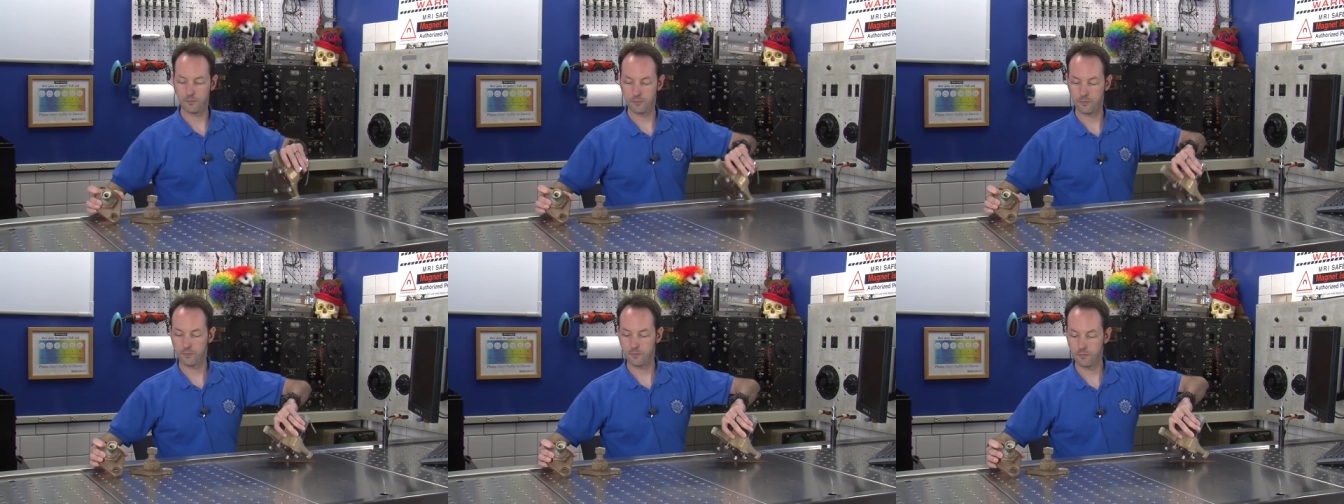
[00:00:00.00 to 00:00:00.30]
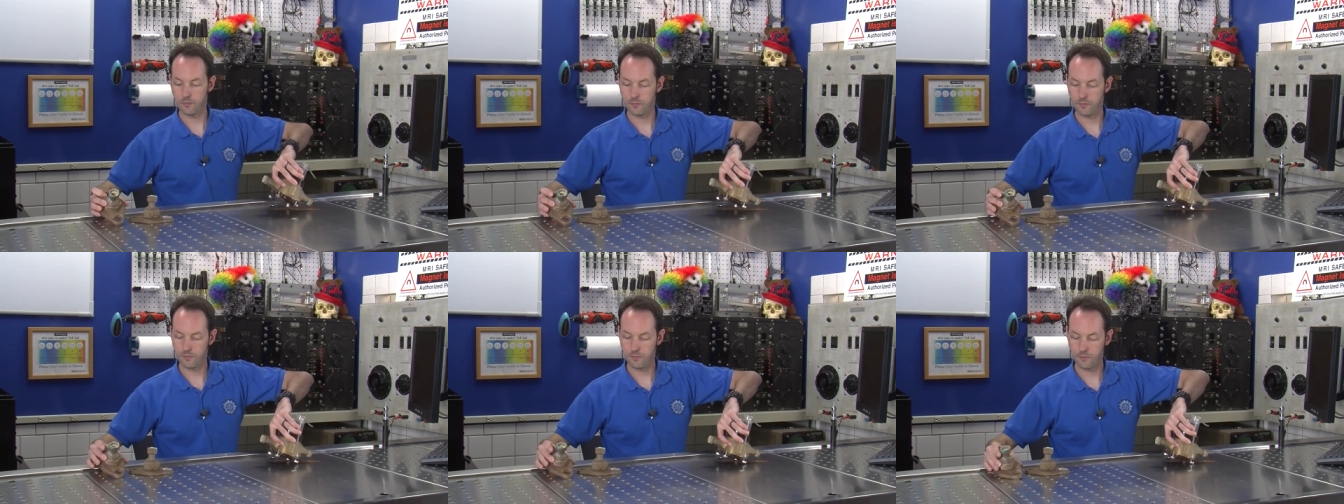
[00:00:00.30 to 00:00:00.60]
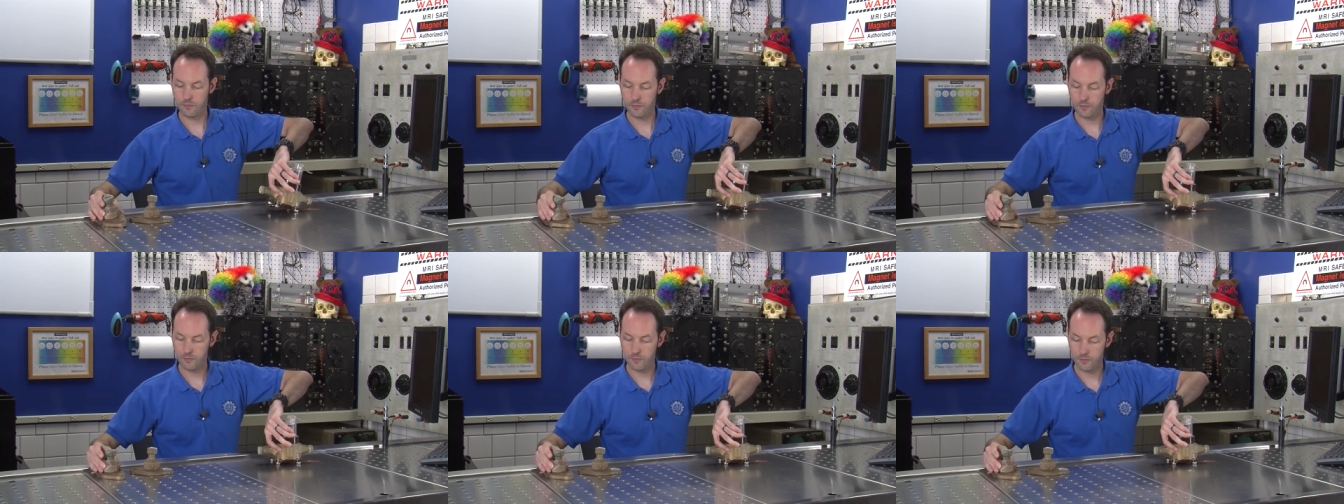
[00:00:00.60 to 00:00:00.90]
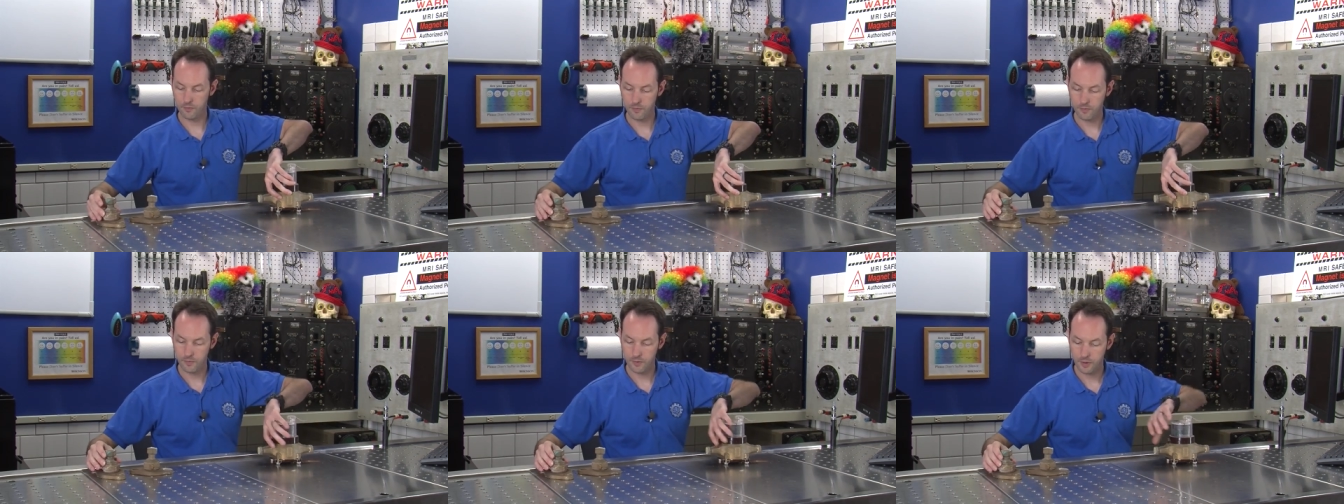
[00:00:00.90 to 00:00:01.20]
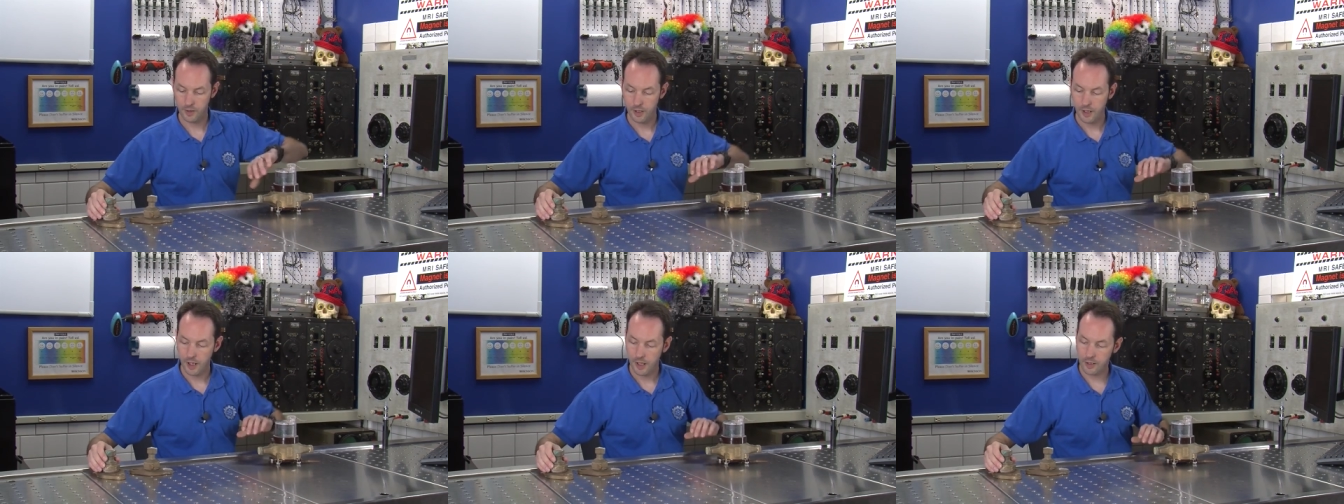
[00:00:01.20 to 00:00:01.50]

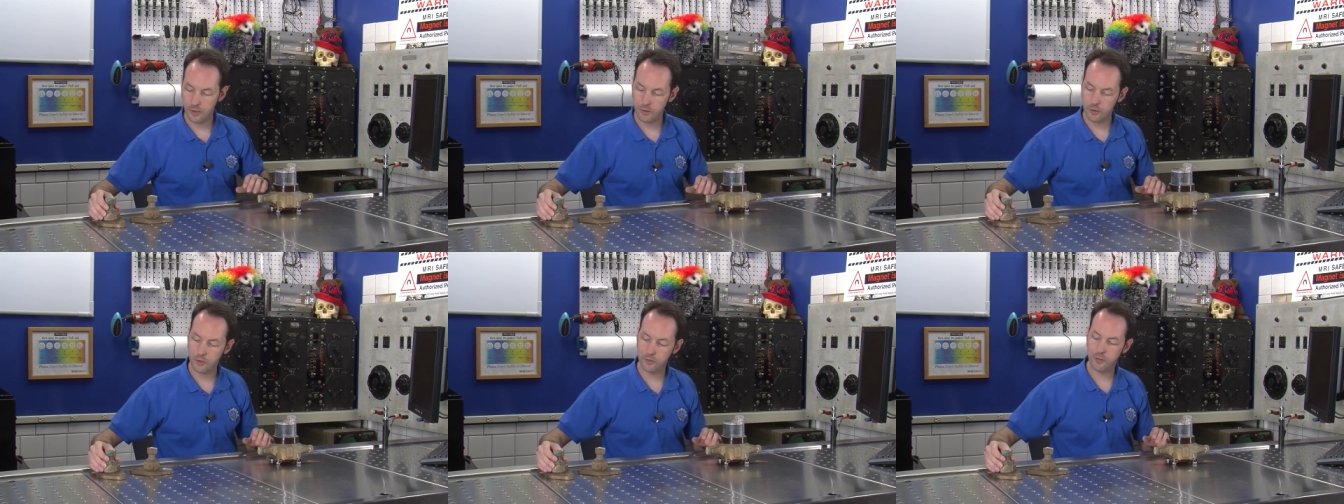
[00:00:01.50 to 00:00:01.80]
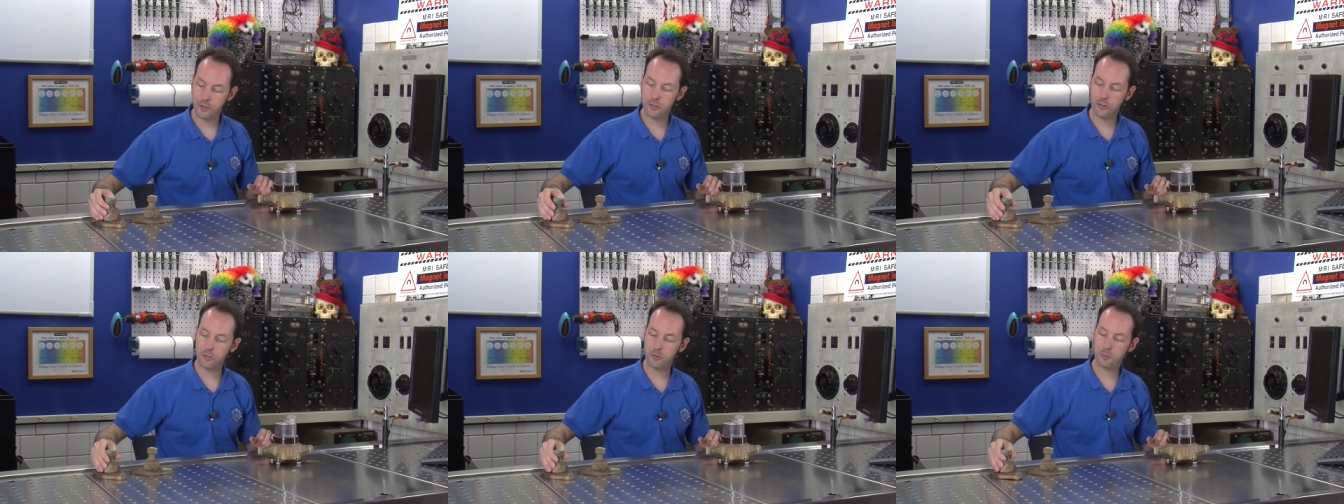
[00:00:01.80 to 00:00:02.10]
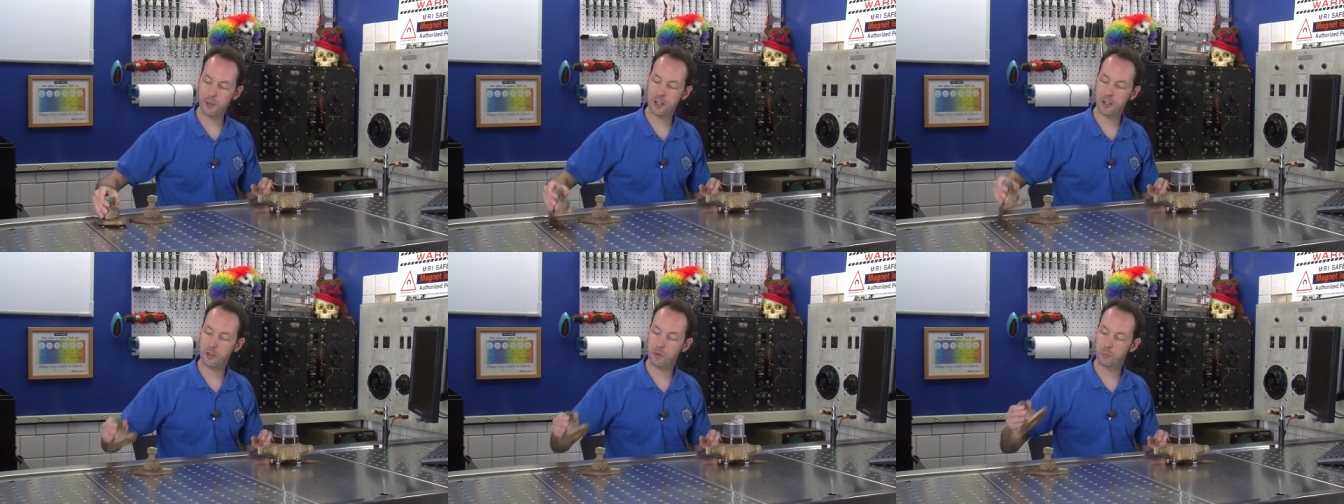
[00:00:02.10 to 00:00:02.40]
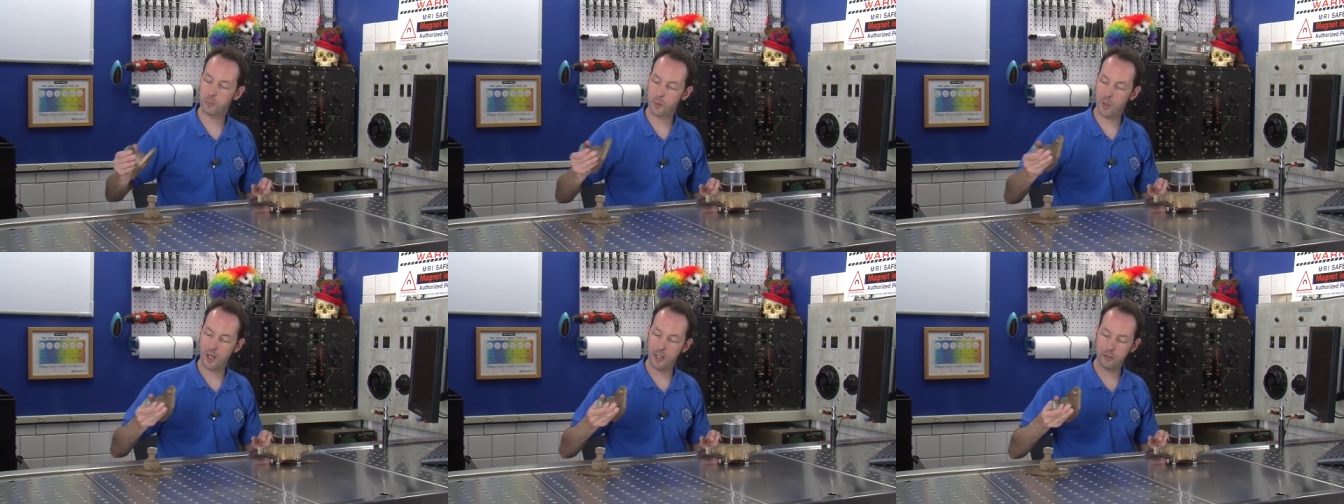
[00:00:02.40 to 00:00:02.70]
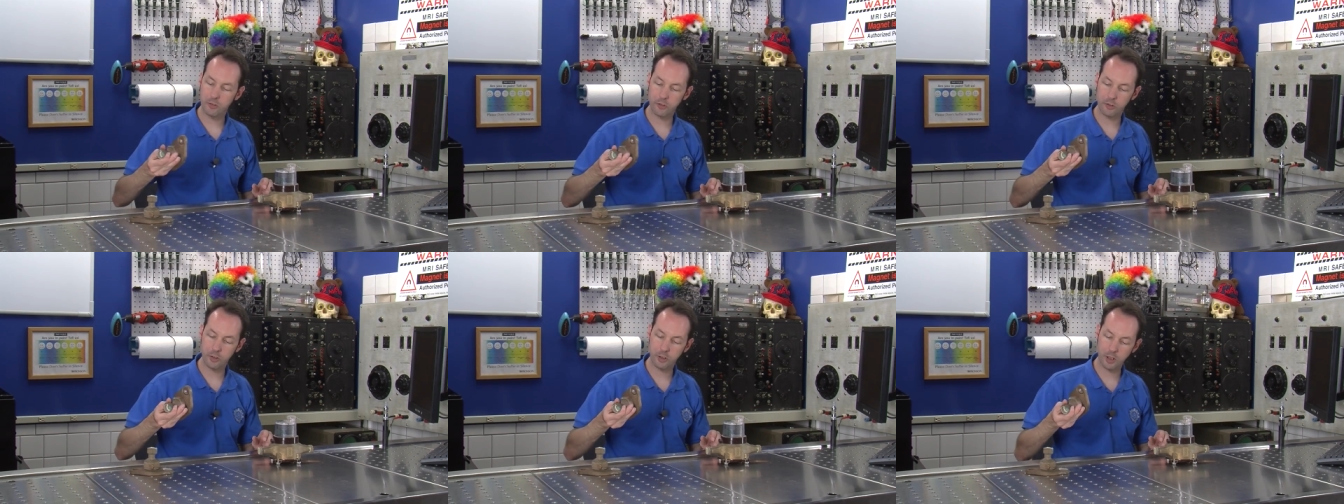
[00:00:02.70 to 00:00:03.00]
I don't know if this is made out of
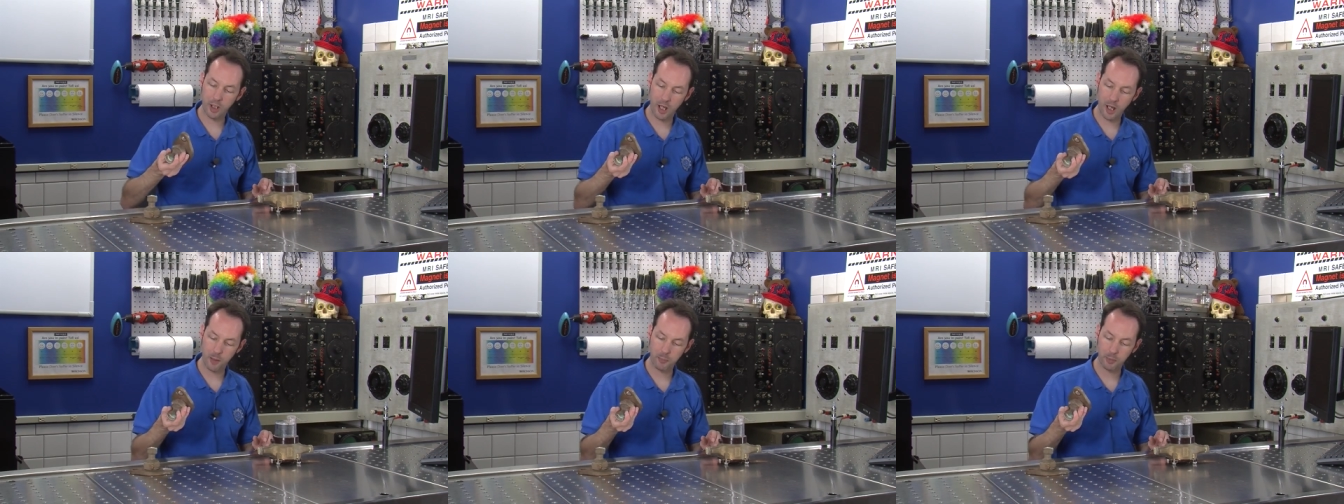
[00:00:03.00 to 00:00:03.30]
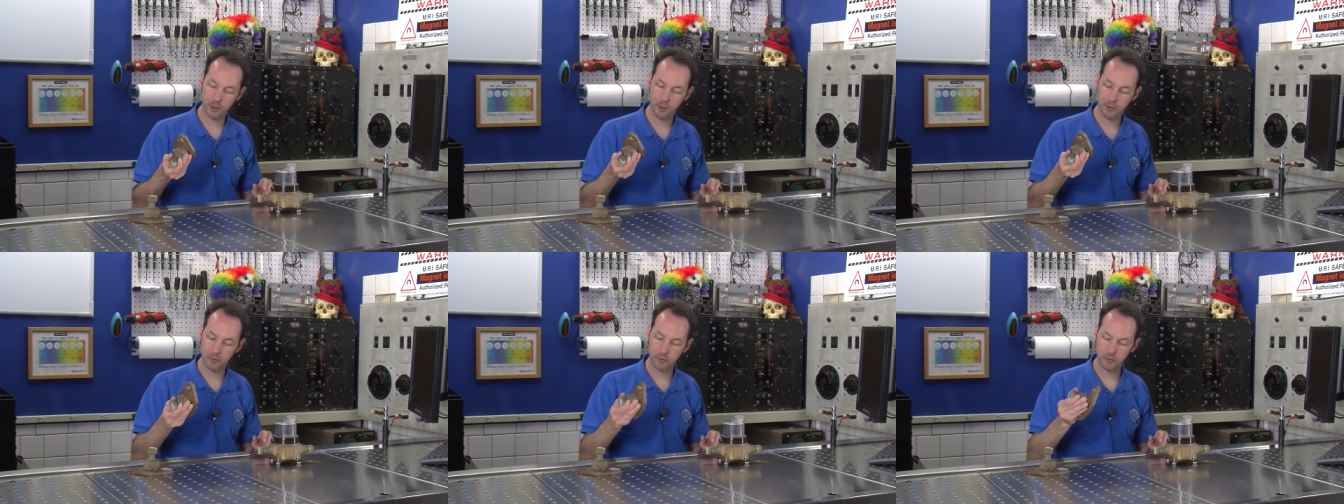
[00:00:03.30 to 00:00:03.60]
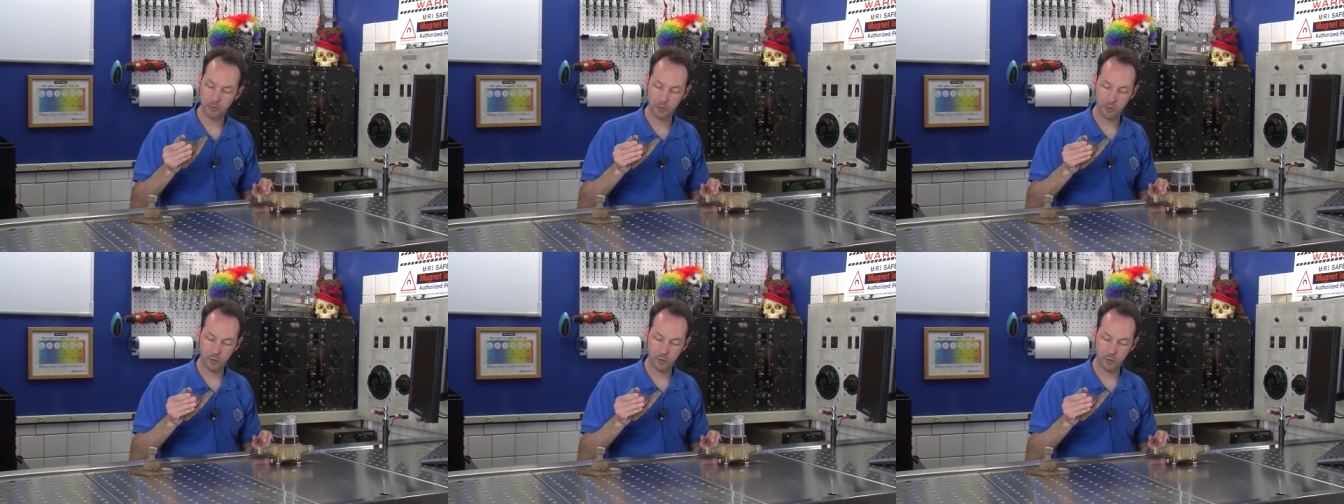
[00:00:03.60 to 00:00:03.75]
bronze or copper.